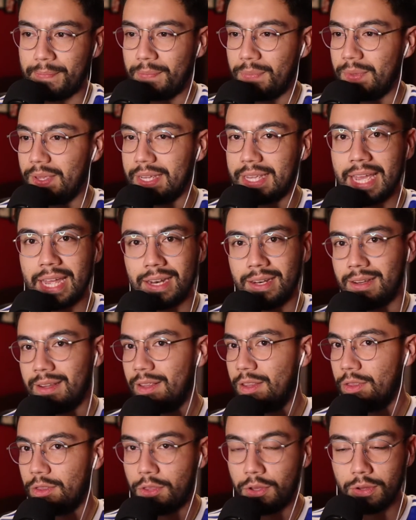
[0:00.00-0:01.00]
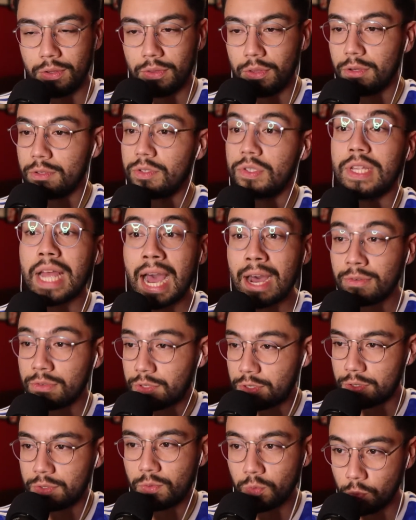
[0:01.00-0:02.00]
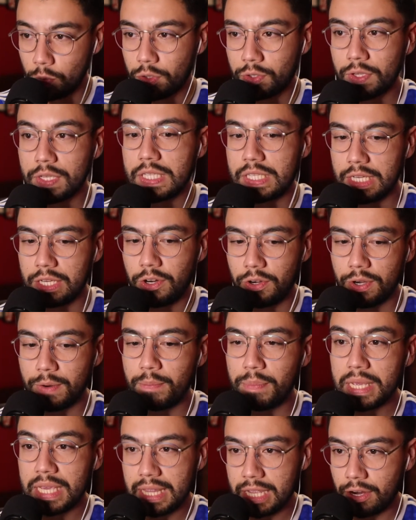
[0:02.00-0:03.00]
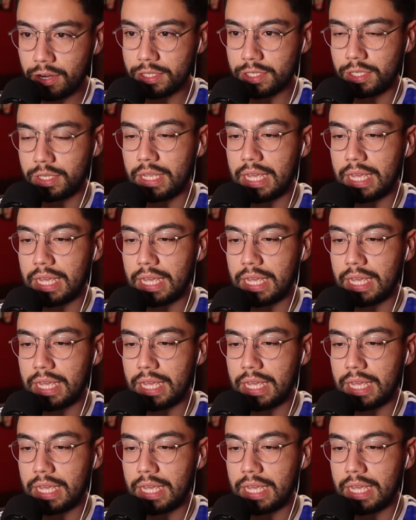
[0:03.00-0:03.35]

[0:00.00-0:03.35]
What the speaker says: again, those doubts will continue to be there